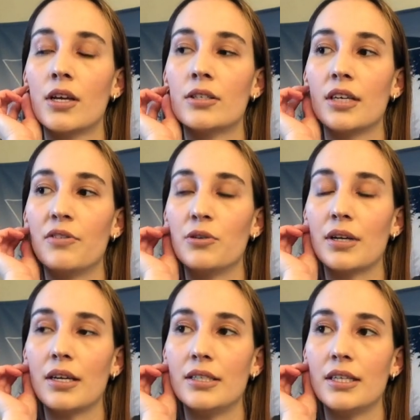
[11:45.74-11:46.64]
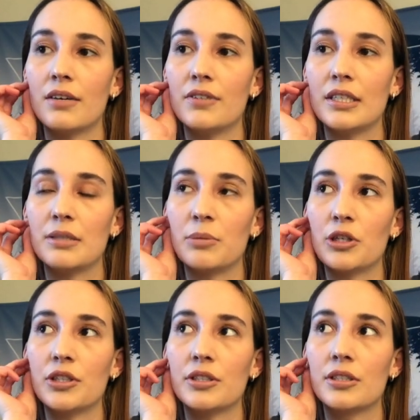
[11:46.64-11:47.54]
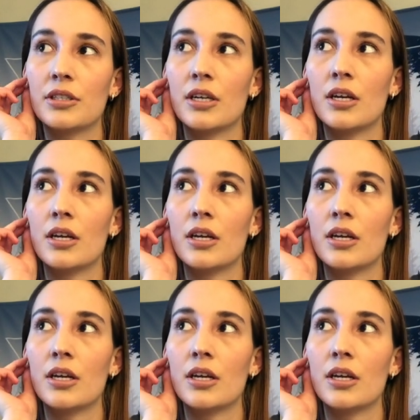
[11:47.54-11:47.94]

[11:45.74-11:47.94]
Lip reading: to give you an idea of the experience.